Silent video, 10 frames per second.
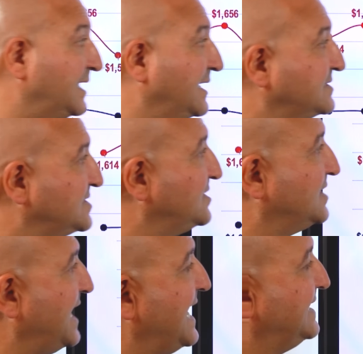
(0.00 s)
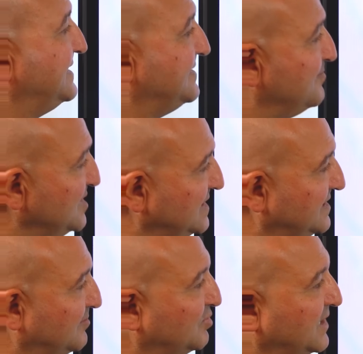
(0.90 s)
Let's look at the
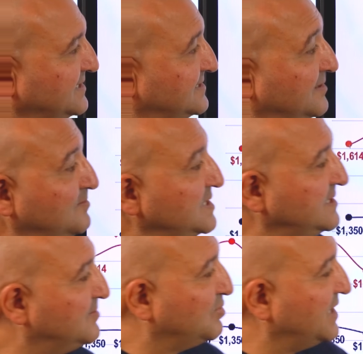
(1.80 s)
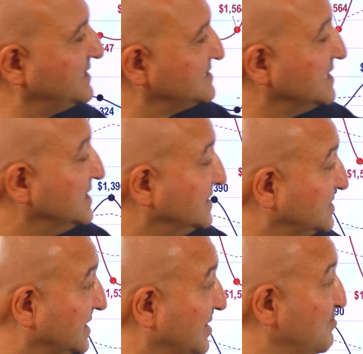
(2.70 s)
median price. The median price
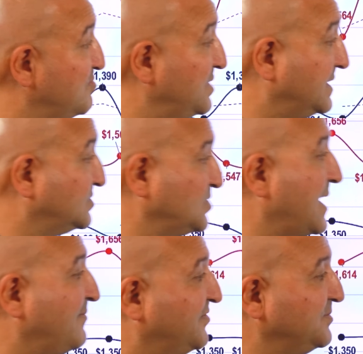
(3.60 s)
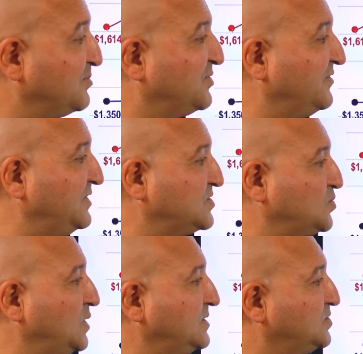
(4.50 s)
took a big drop from the
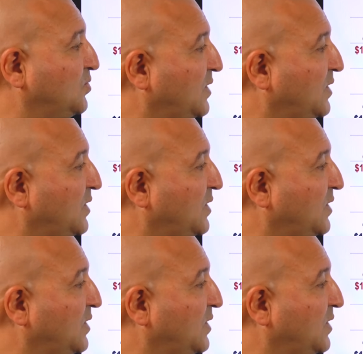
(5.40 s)
previous week to